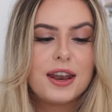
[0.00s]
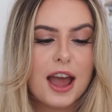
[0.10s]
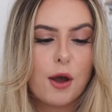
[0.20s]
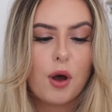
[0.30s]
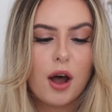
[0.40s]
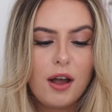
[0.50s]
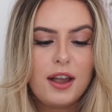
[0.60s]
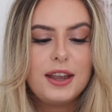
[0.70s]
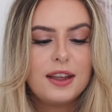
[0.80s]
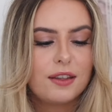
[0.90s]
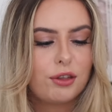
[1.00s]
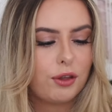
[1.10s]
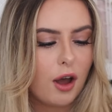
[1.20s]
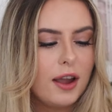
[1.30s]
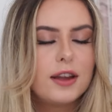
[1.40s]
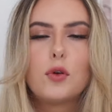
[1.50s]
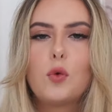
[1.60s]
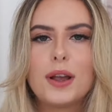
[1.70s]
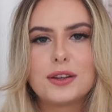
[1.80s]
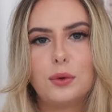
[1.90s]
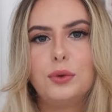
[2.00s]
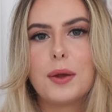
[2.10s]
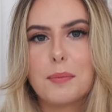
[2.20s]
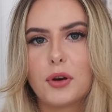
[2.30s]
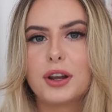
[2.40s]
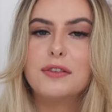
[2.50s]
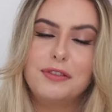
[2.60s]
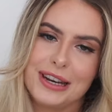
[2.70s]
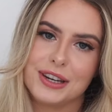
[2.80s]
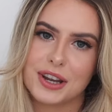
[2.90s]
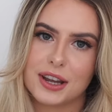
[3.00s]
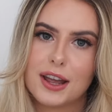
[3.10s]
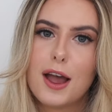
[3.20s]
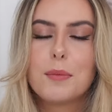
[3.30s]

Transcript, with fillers: Now I I have always called it Monica Vinader,